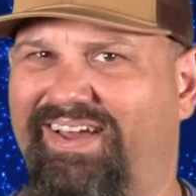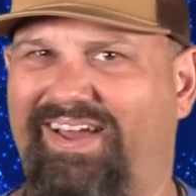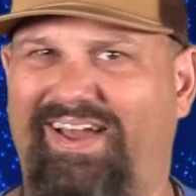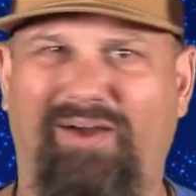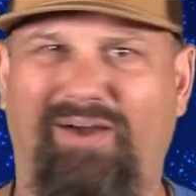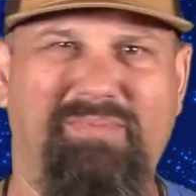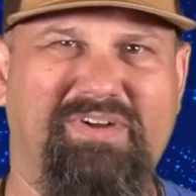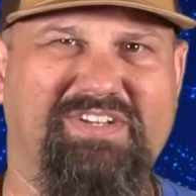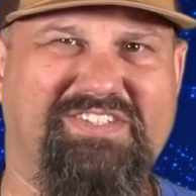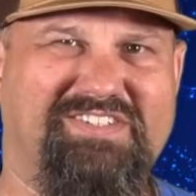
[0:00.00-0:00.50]

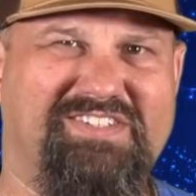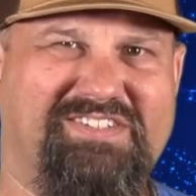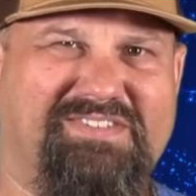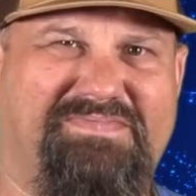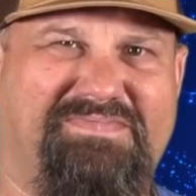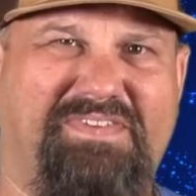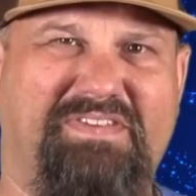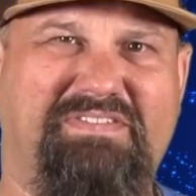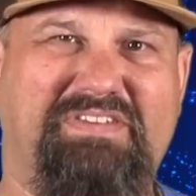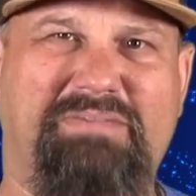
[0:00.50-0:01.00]
how much does
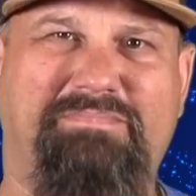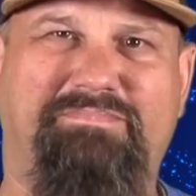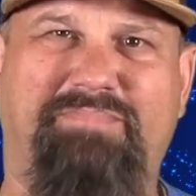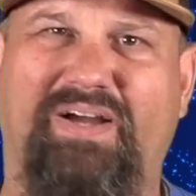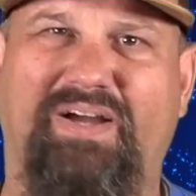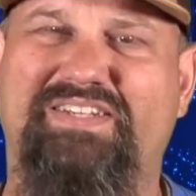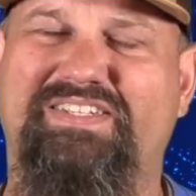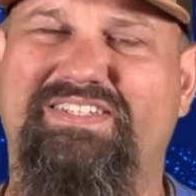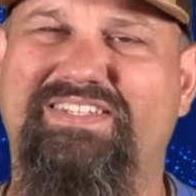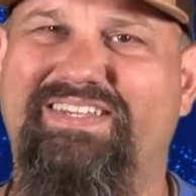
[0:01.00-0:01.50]
50
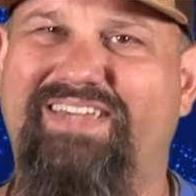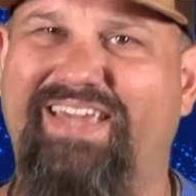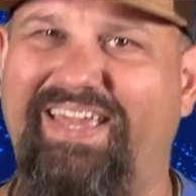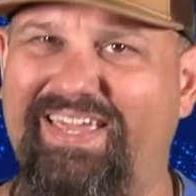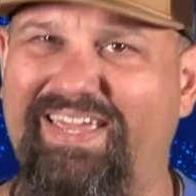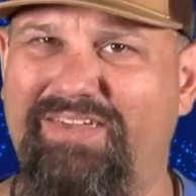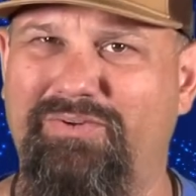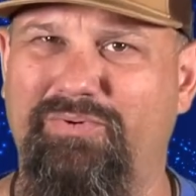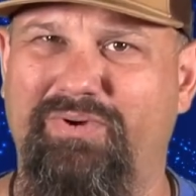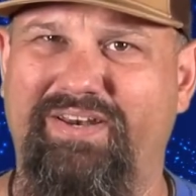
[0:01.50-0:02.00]
bucks
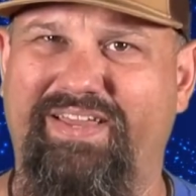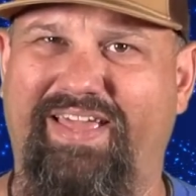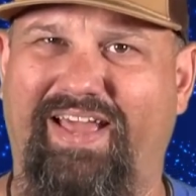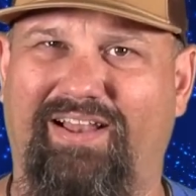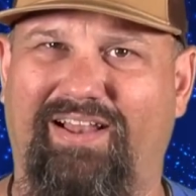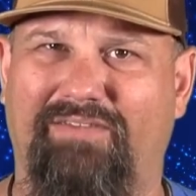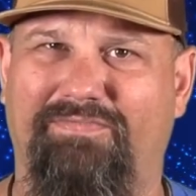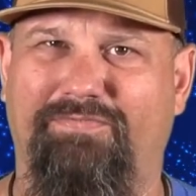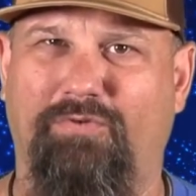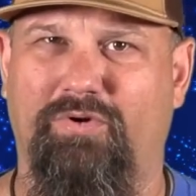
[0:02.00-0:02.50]
get you in
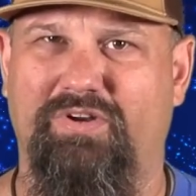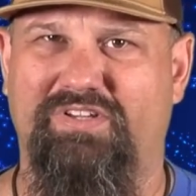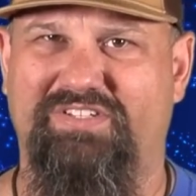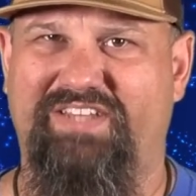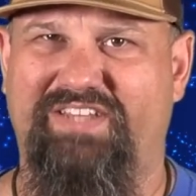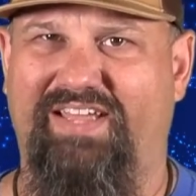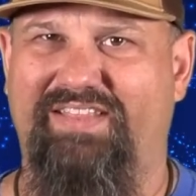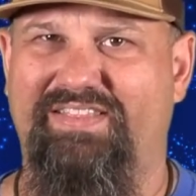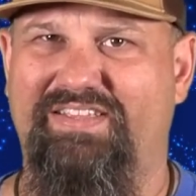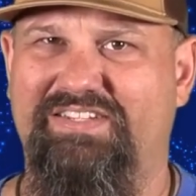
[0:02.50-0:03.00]

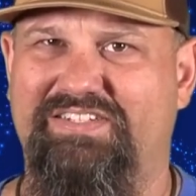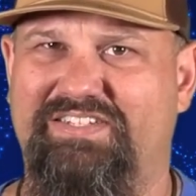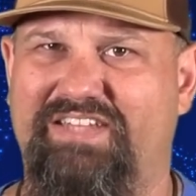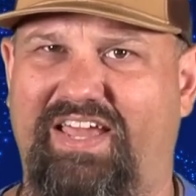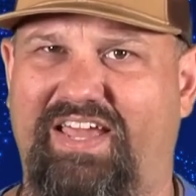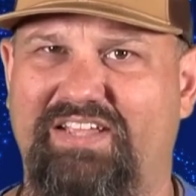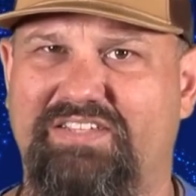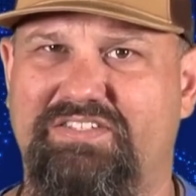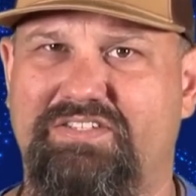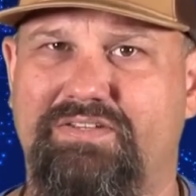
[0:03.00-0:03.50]
Californistan these
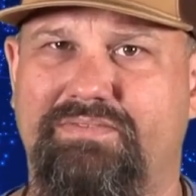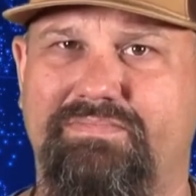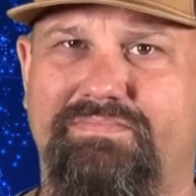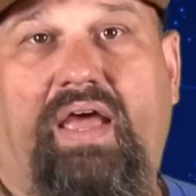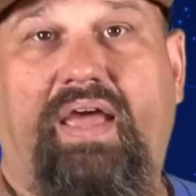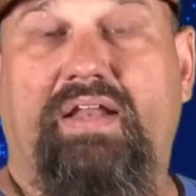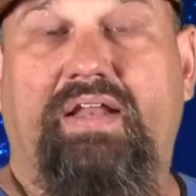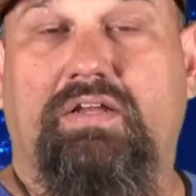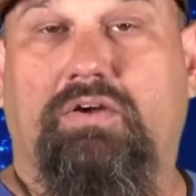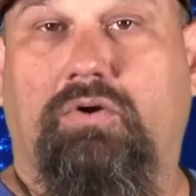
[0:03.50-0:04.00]
days?
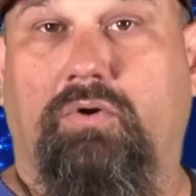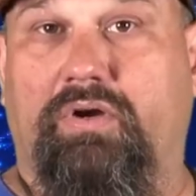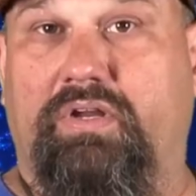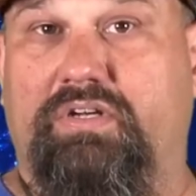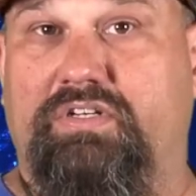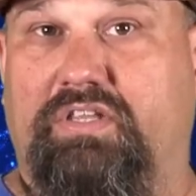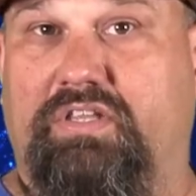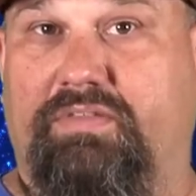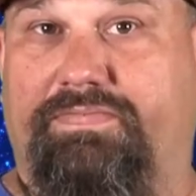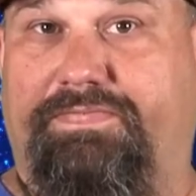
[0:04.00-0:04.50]
And
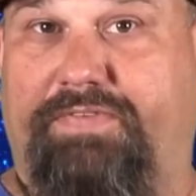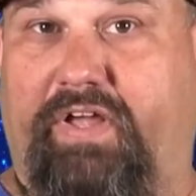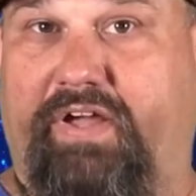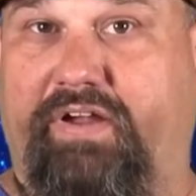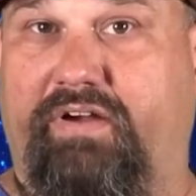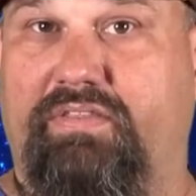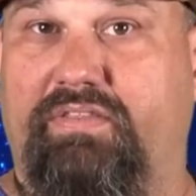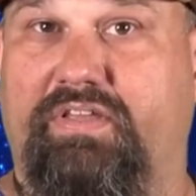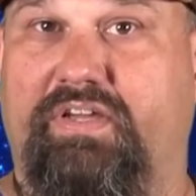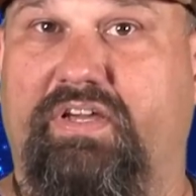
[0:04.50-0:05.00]
according to the
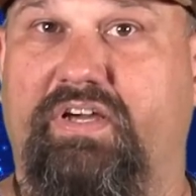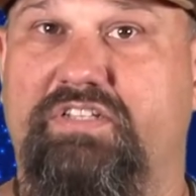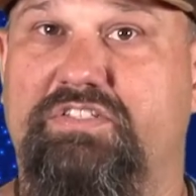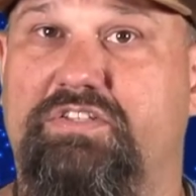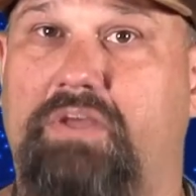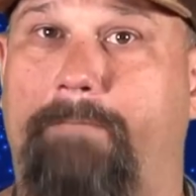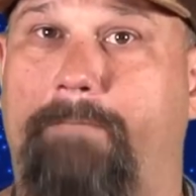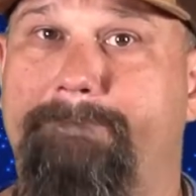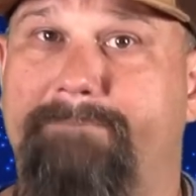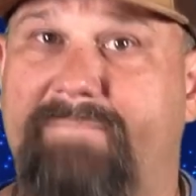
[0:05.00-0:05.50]
flyer, the
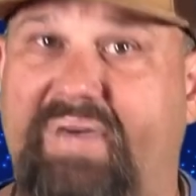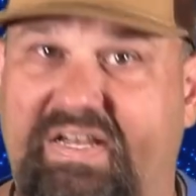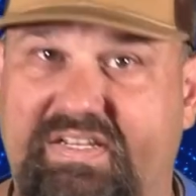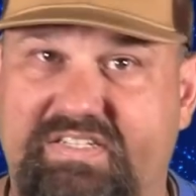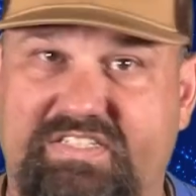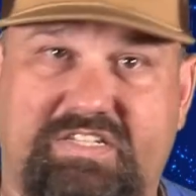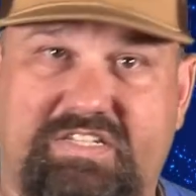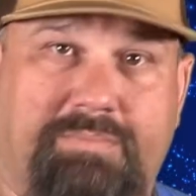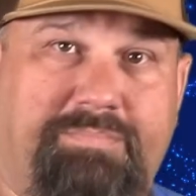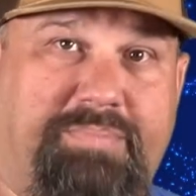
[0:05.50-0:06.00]
guns
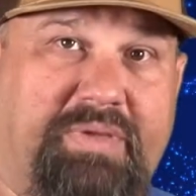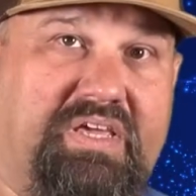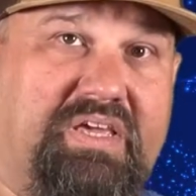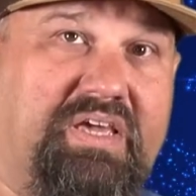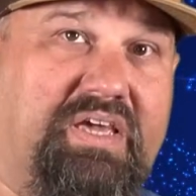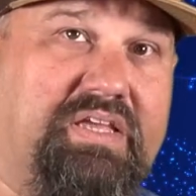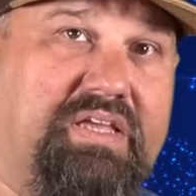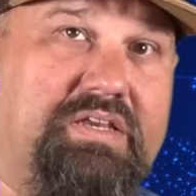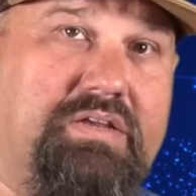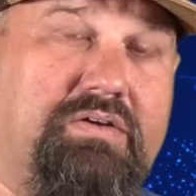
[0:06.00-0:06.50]
must
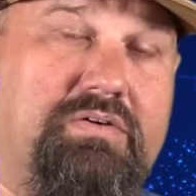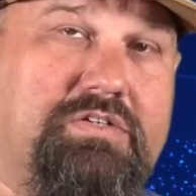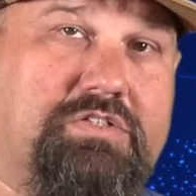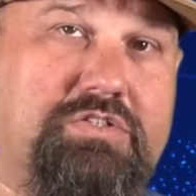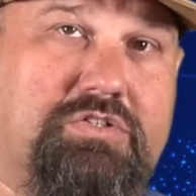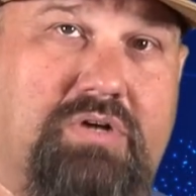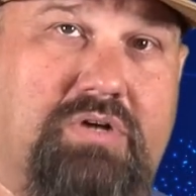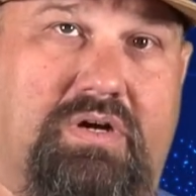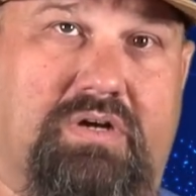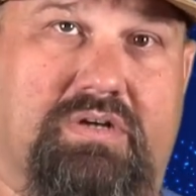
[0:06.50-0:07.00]
be in your
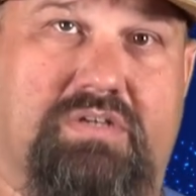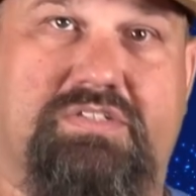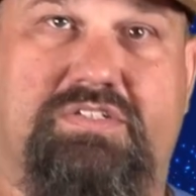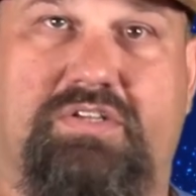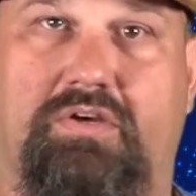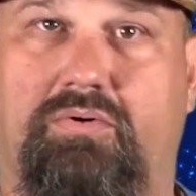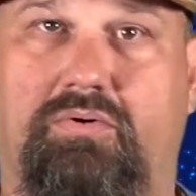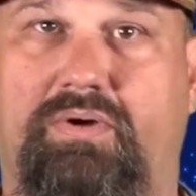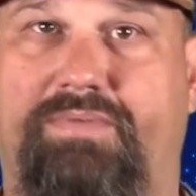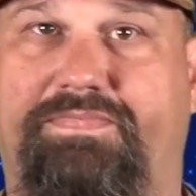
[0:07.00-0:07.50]
trunk.
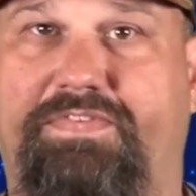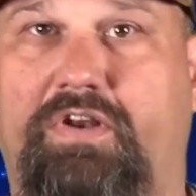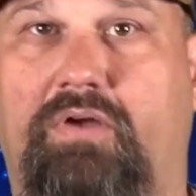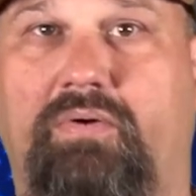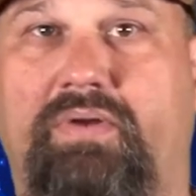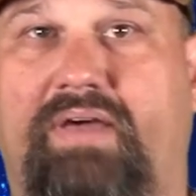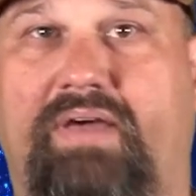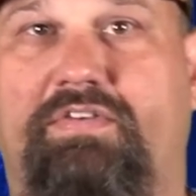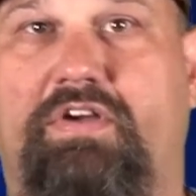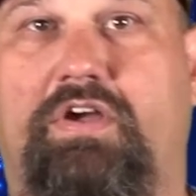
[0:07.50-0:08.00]
So if you
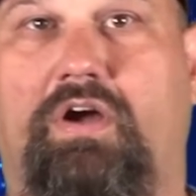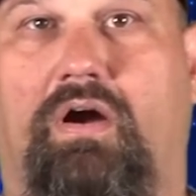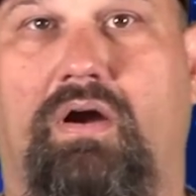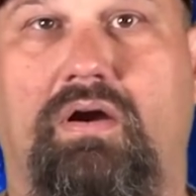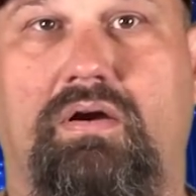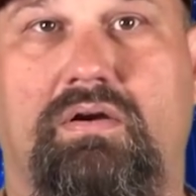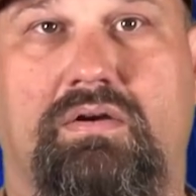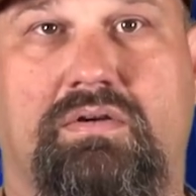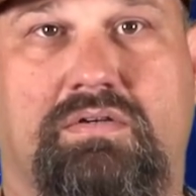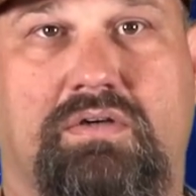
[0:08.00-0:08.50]
don't have a
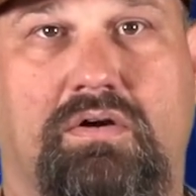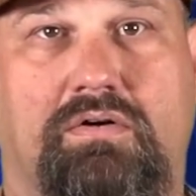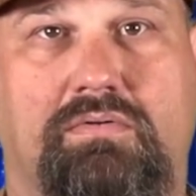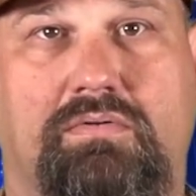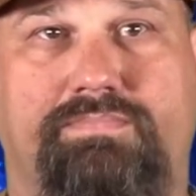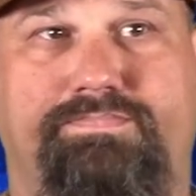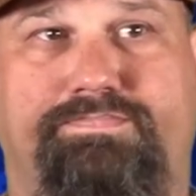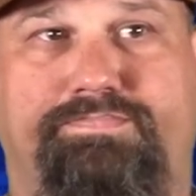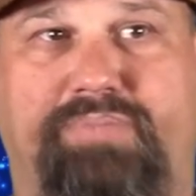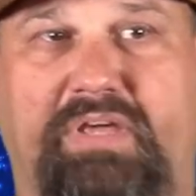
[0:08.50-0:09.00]
car,
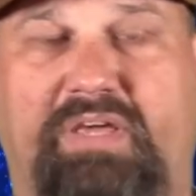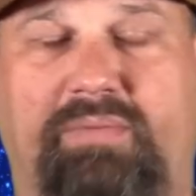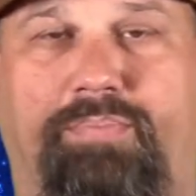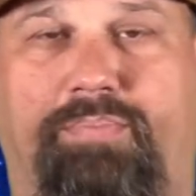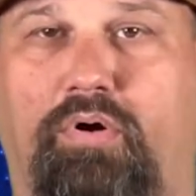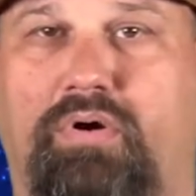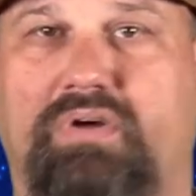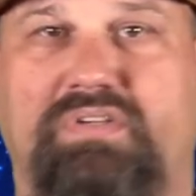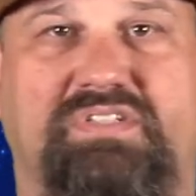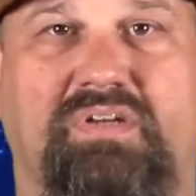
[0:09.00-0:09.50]
go be
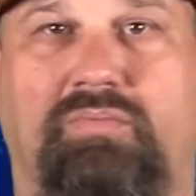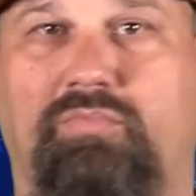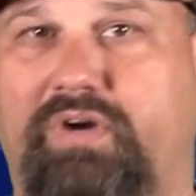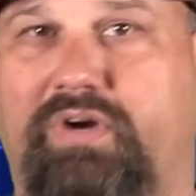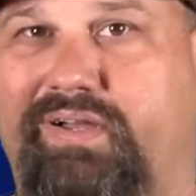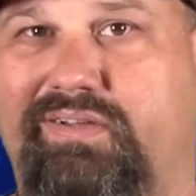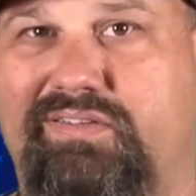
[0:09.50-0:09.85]
poor somewhere